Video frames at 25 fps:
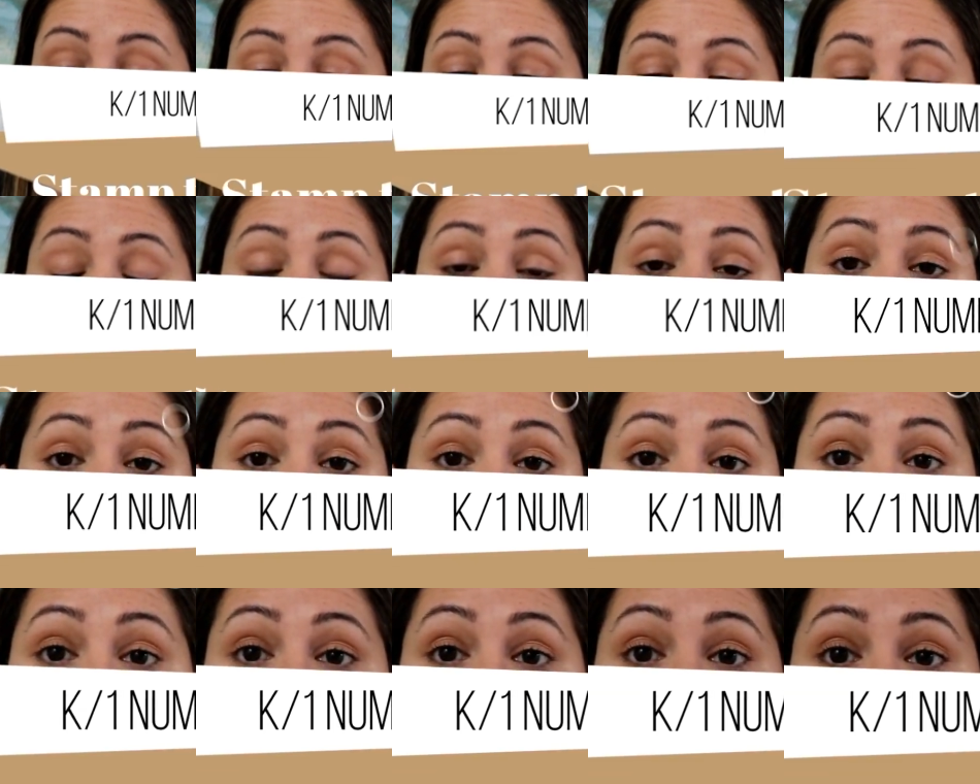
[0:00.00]
is
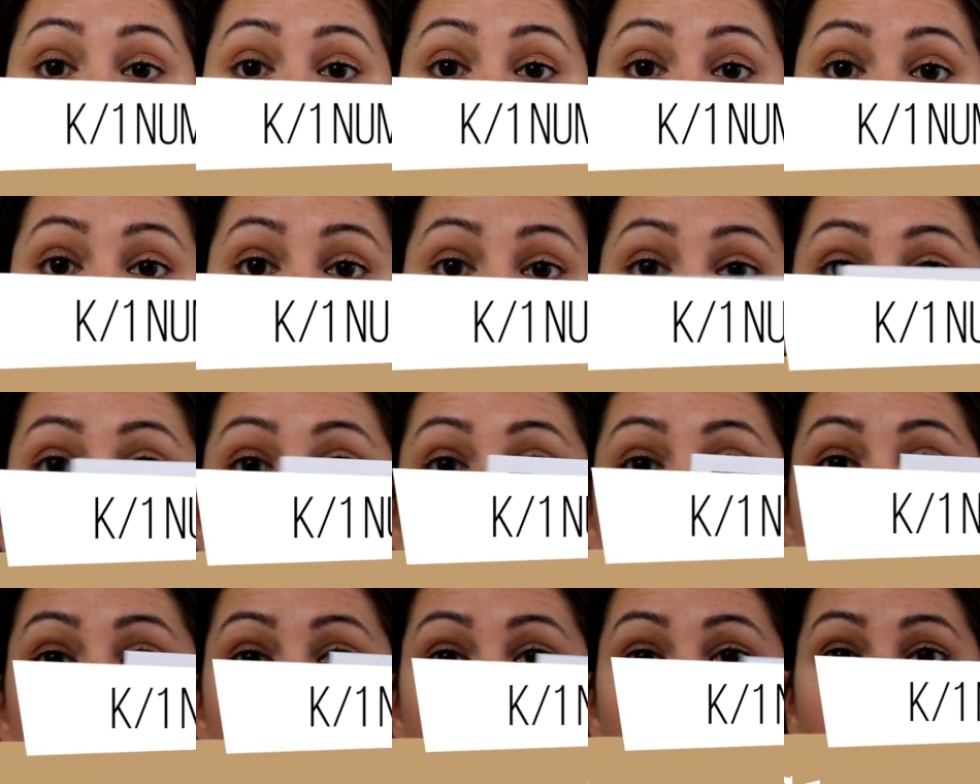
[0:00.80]
called Stamp
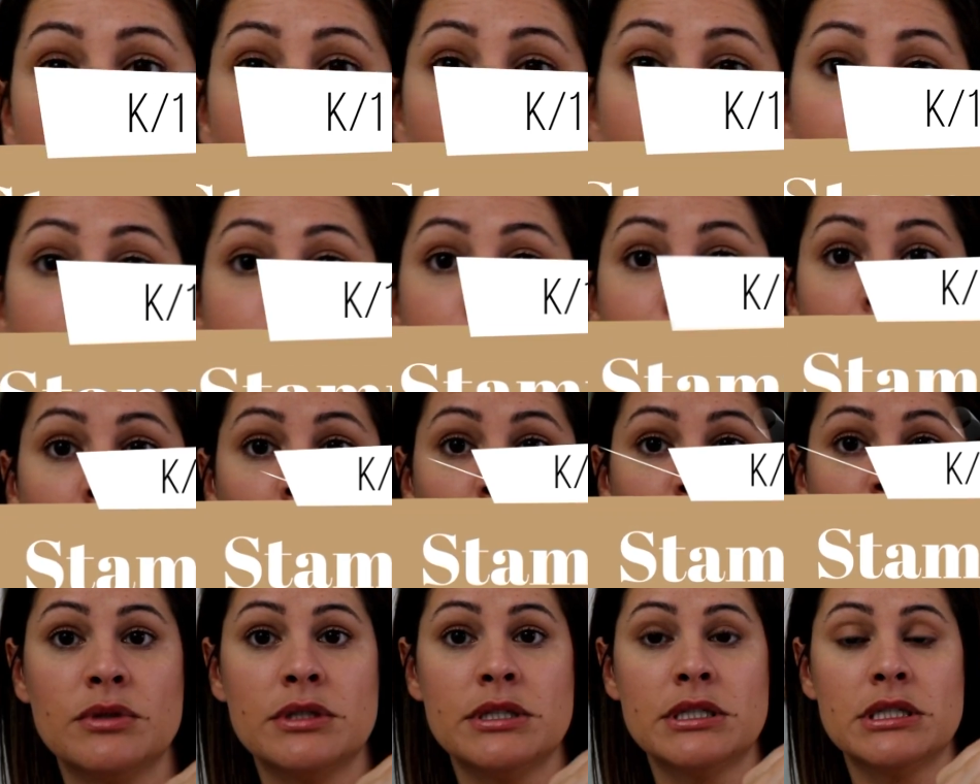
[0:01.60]
the
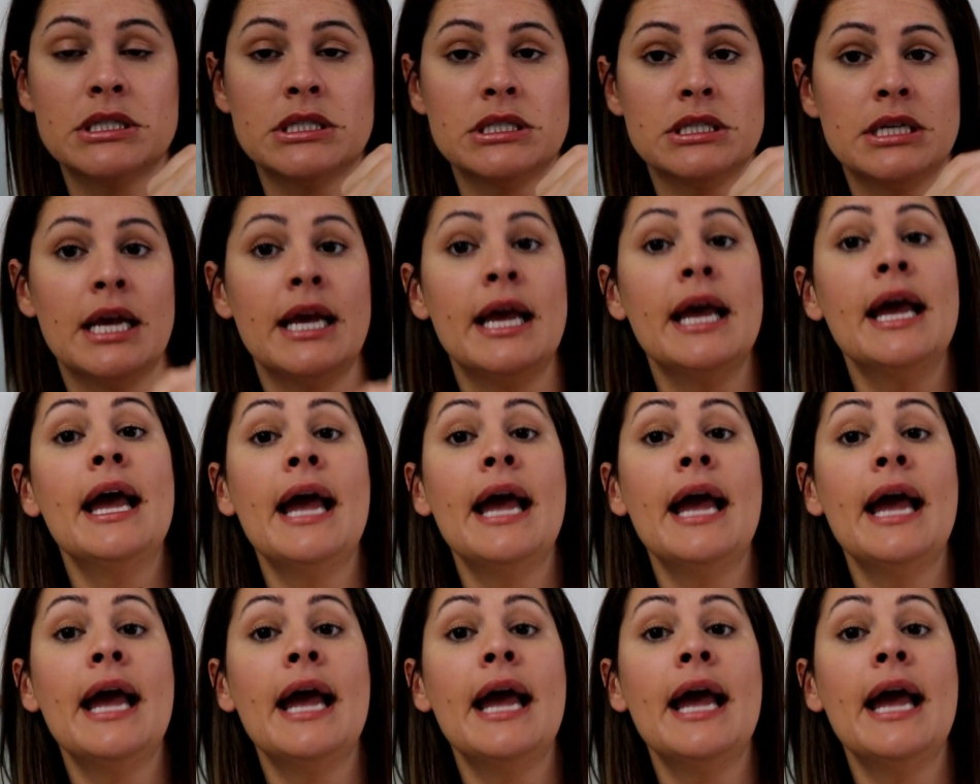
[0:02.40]
Most.